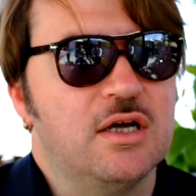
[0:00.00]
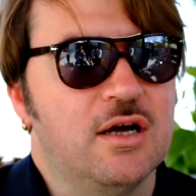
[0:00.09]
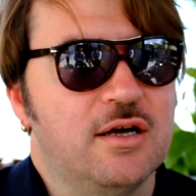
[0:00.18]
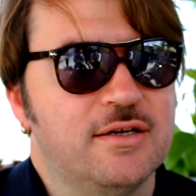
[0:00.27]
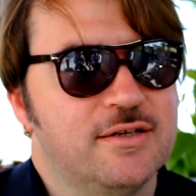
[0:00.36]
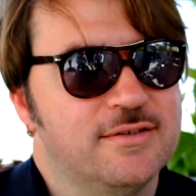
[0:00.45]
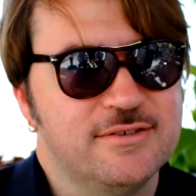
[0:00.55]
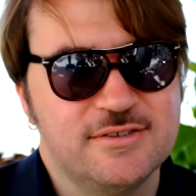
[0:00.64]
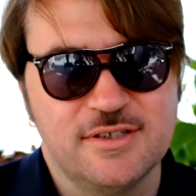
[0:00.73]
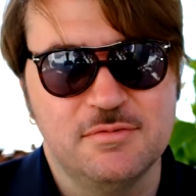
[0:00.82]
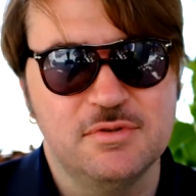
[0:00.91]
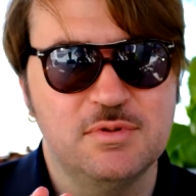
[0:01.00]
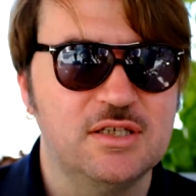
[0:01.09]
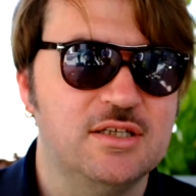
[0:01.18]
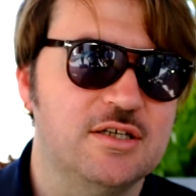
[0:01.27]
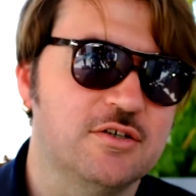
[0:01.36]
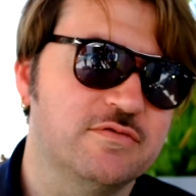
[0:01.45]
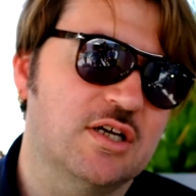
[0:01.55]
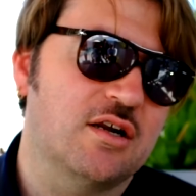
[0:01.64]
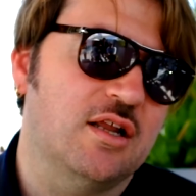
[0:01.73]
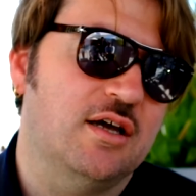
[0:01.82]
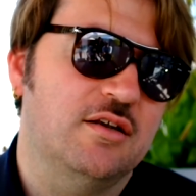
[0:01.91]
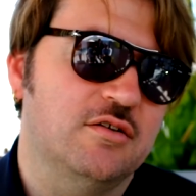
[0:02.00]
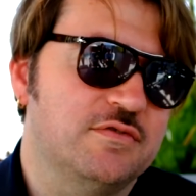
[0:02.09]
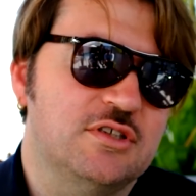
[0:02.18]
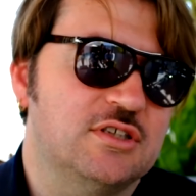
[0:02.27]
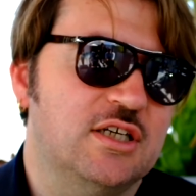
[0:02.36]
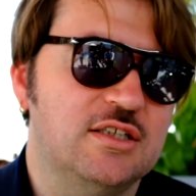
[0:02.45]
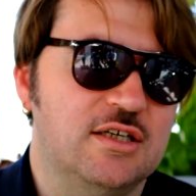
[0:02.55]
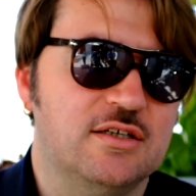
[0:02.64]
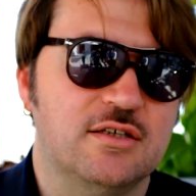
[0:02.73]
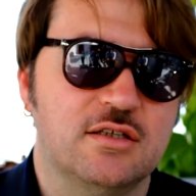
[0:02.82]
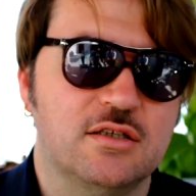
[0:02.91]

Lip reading: man and it's the beginning of decline of this idea,